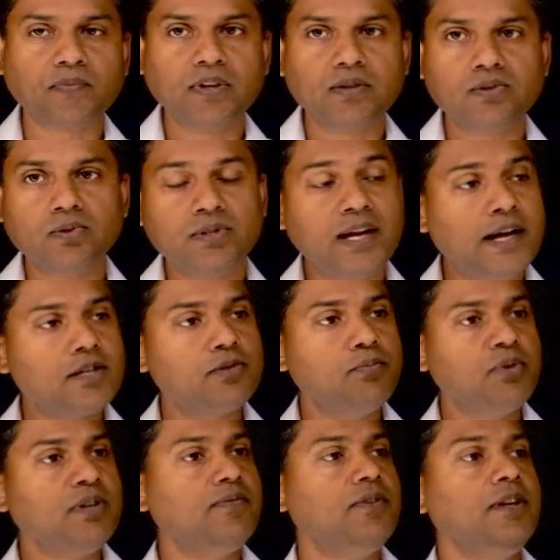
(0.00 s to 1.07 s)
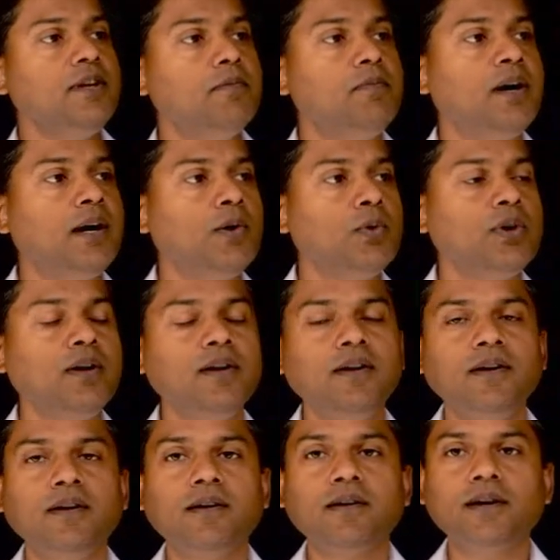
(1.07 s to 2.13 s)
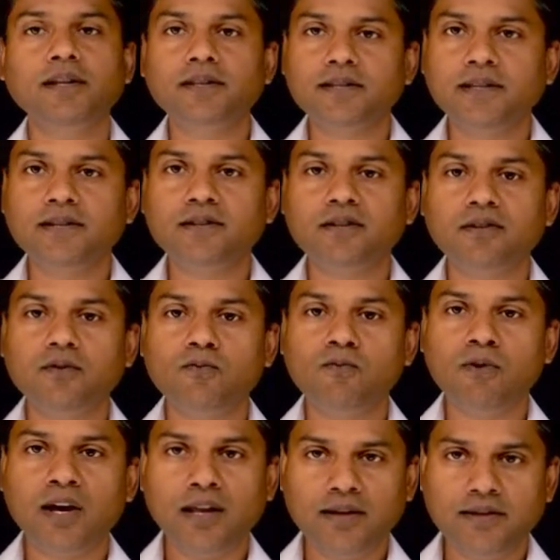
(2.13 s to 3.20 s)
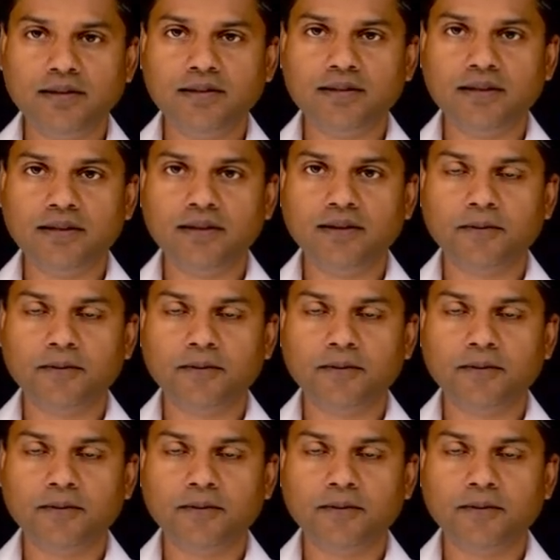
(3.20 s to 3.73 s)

So that's briefly about content validity.